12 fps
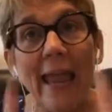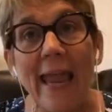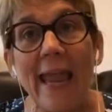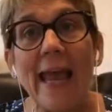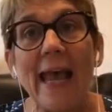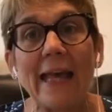
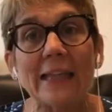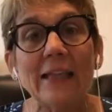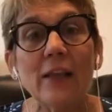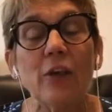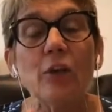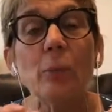And
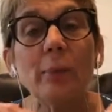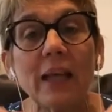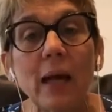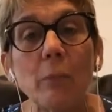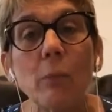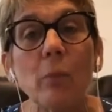you
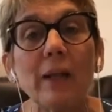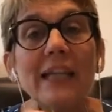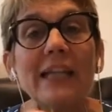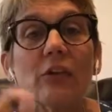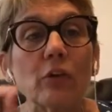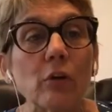become
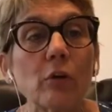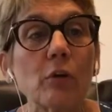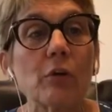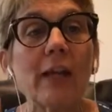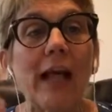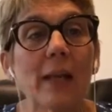willing to
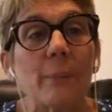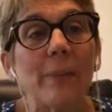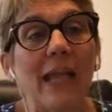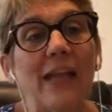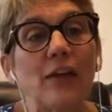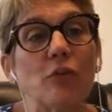learn how to
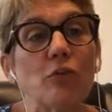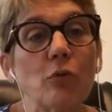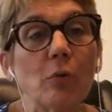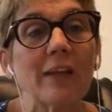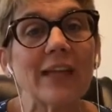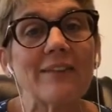manage
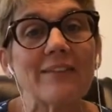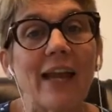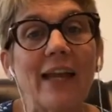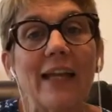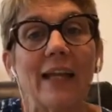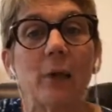your
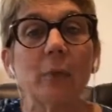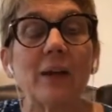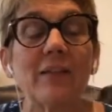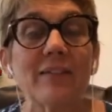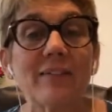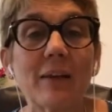anxiety
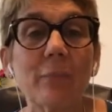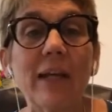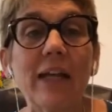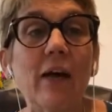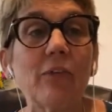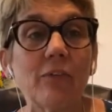around
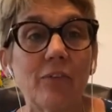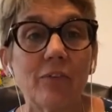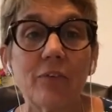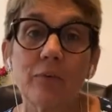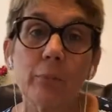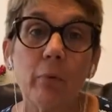somebody else's
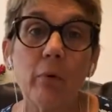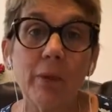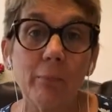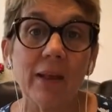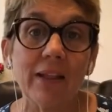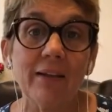
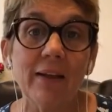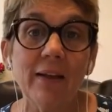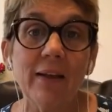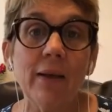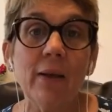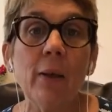disappointment
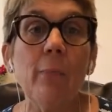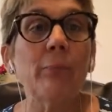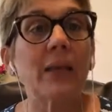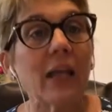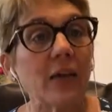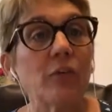
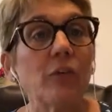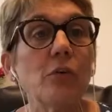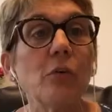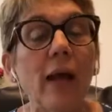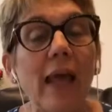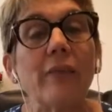because
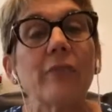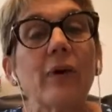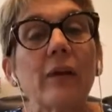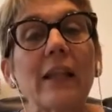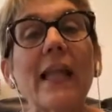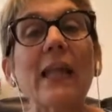you have
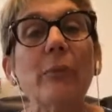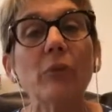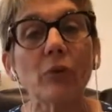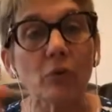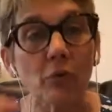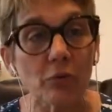claimed
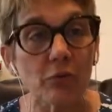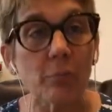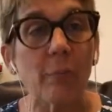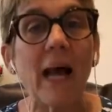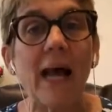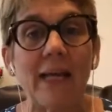your
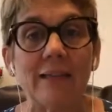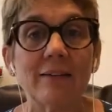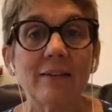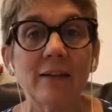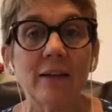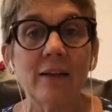spot,